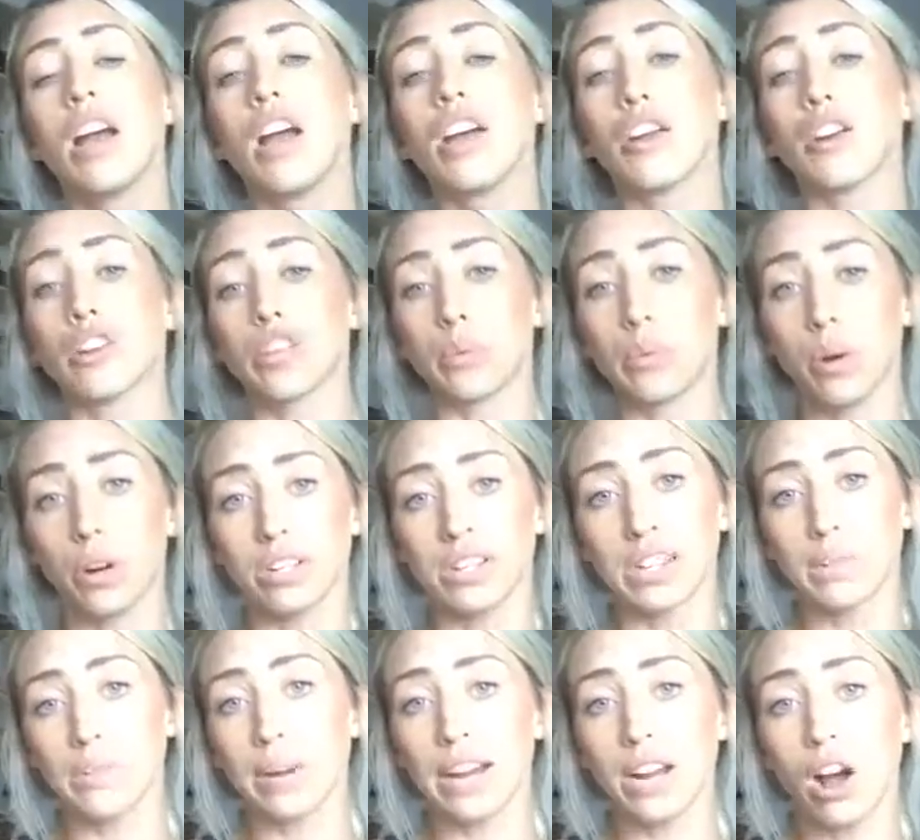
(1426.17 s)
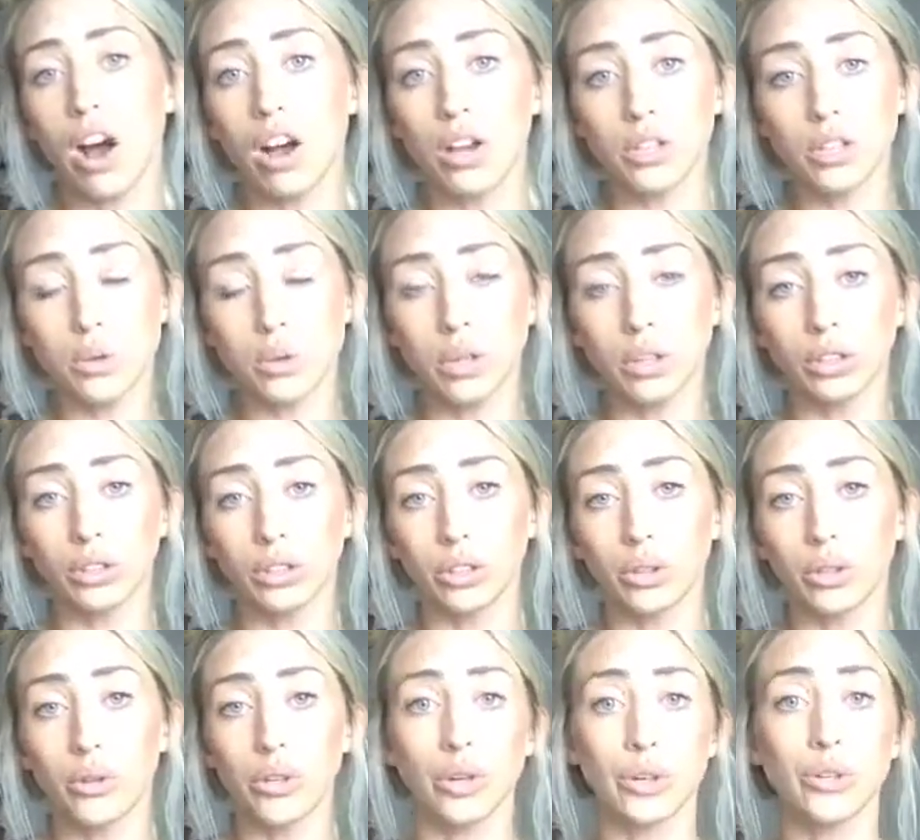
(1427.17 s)
Your support team might also
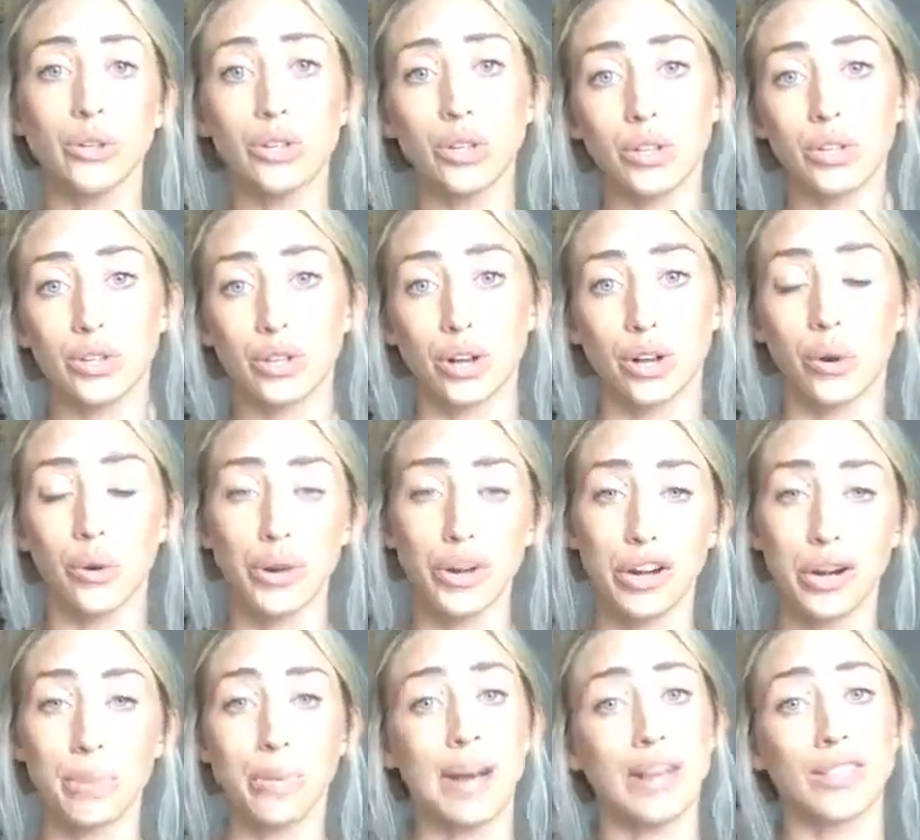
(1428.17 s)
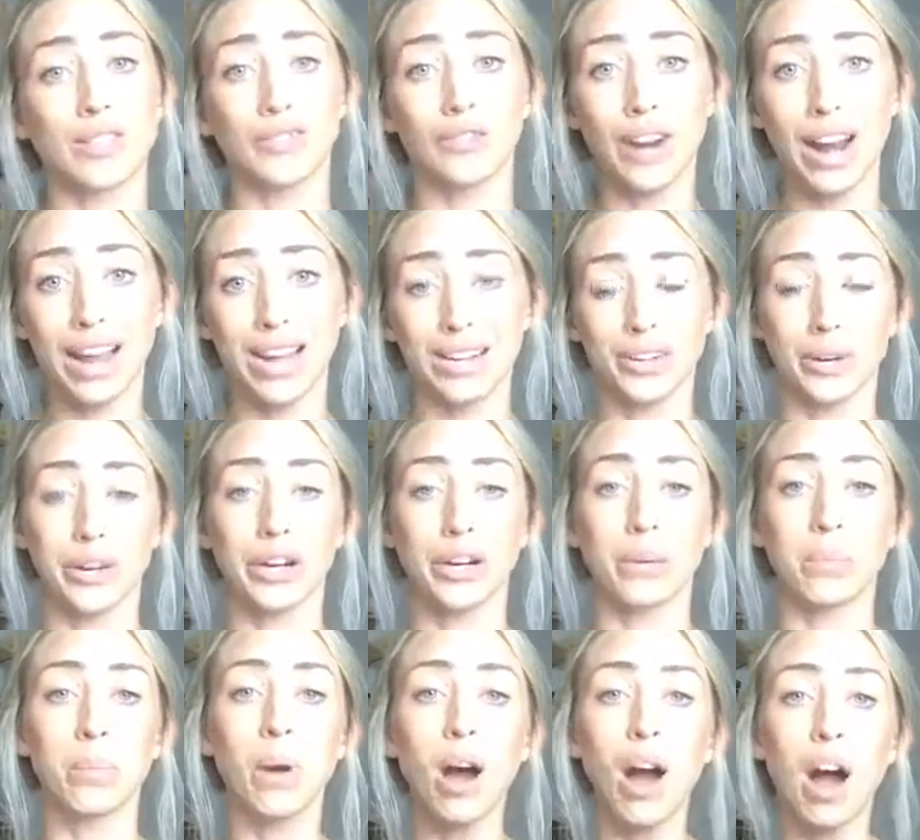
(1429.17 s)
include your sister or your best friend or your
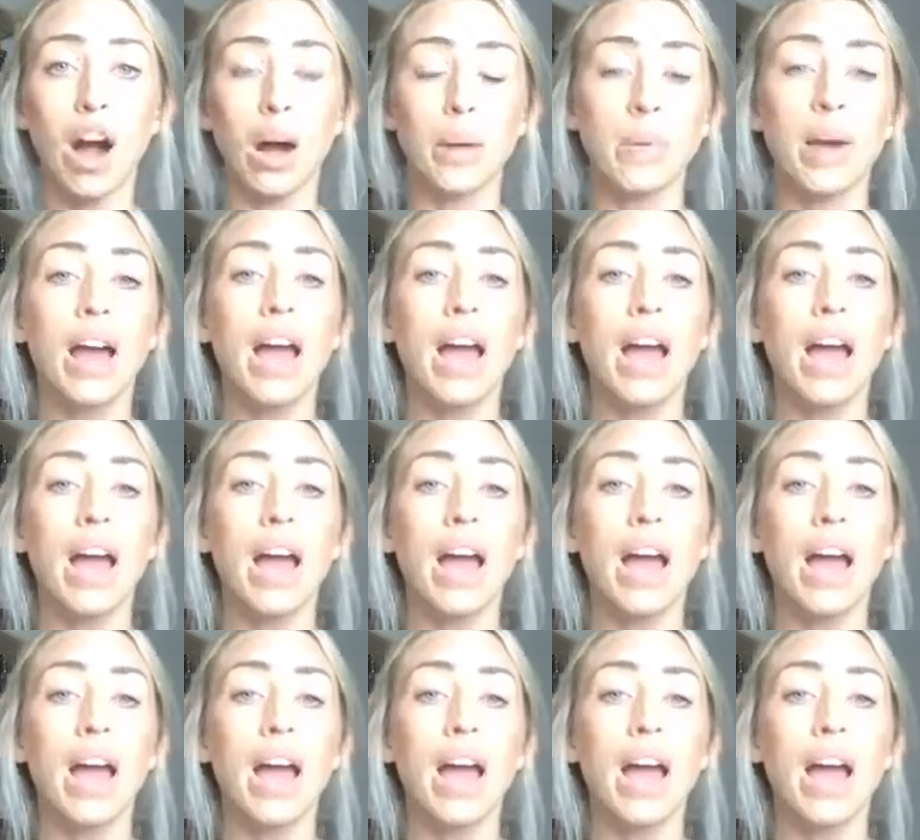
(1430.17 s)
mom